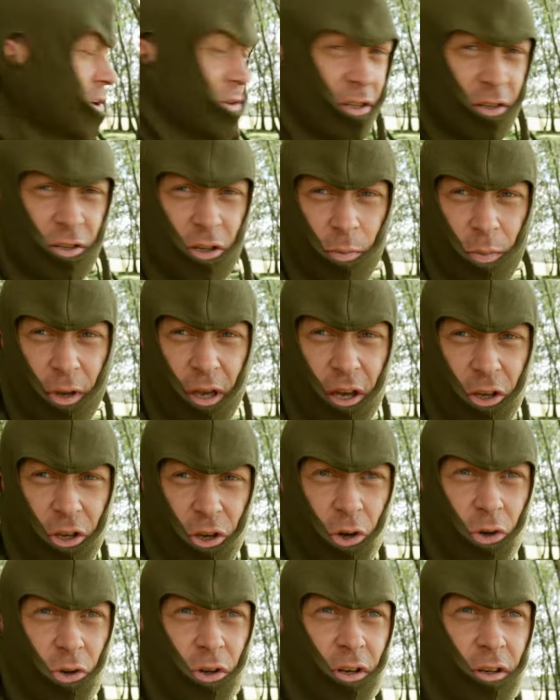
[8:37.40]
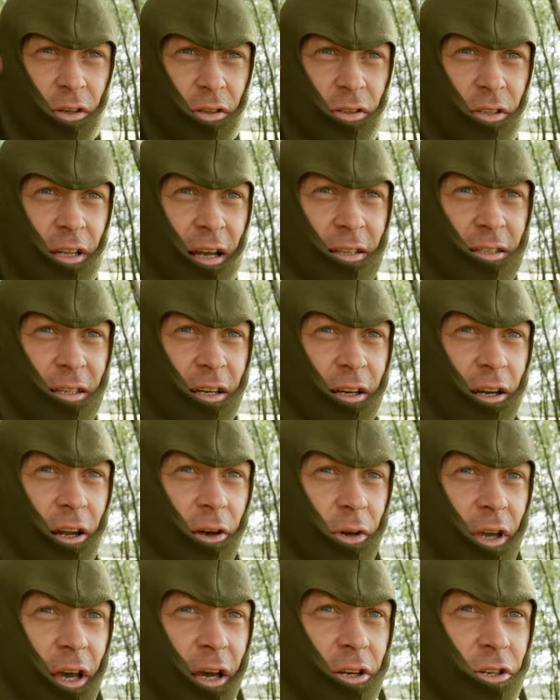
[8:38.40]
because this could be a good static
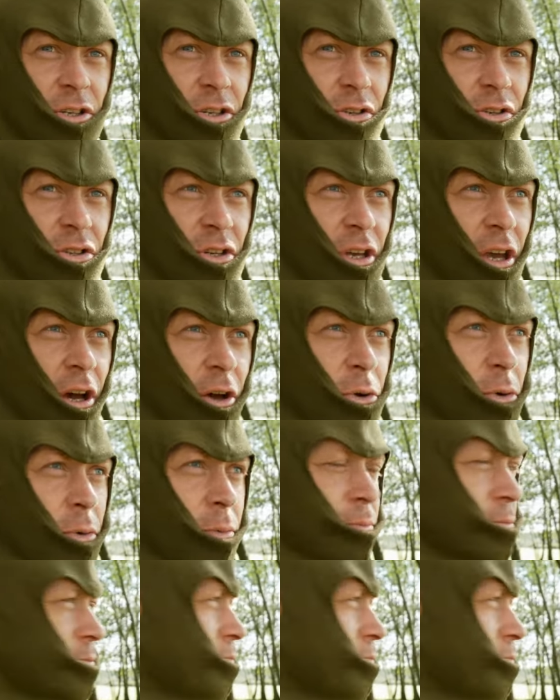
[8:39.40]
location to go.